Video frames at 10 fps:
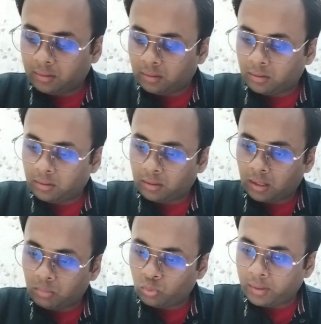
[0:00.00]

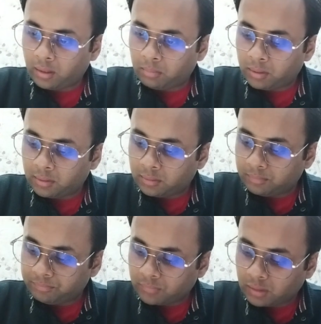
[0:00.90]
Ramu and Raman
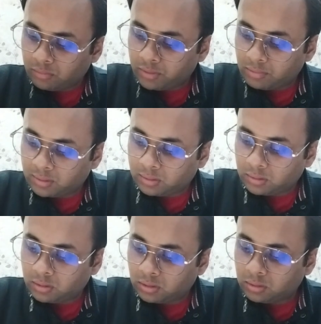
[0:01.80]
we have
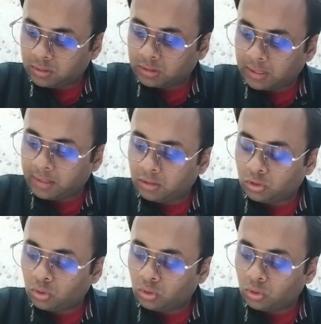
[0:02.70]
decided.